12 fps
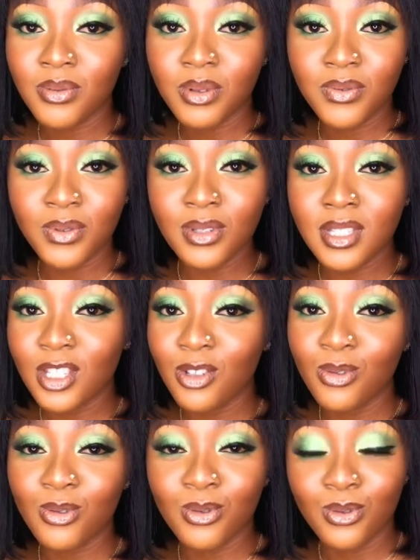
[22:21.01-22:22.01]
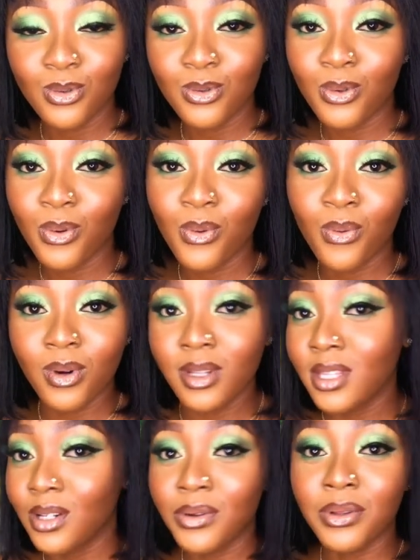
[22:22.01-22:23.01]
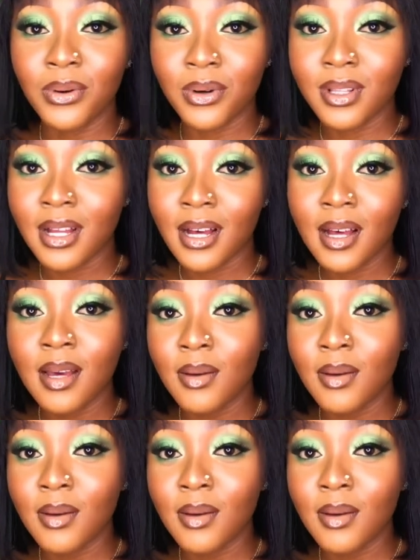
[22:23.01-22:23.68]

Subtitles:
refusing you to do one thing or the other,